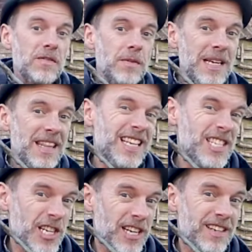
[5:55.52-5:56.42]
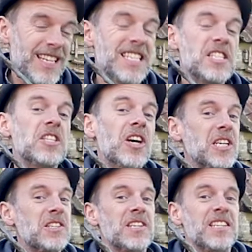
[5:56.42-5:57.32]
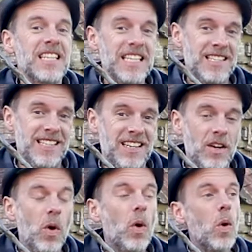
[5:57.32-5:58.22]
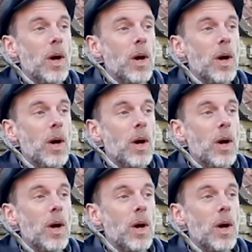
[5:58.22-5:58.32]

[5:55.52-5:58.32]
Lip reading: for me this year is nice and easy. All